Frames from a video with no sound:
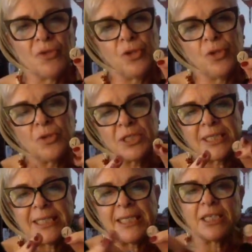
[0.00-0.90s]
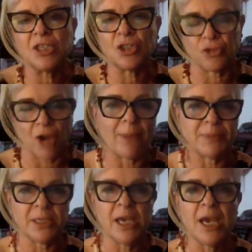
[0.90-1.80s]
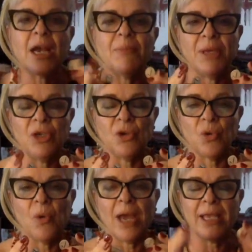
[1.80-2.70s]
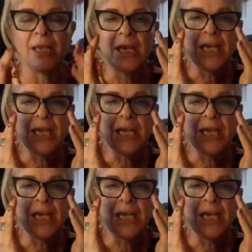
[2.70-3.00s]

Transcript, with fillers: you to see hidden traps coming your way.